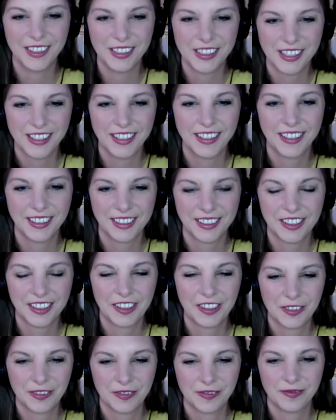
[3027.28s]
But
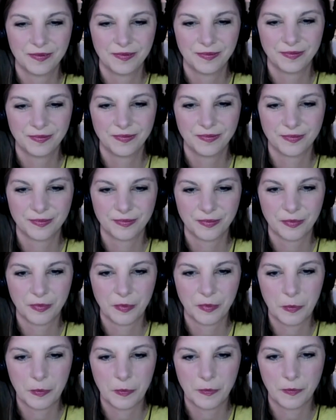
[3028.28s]
not wanting to
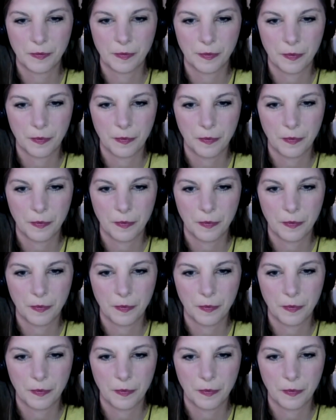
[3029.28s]
hurt the other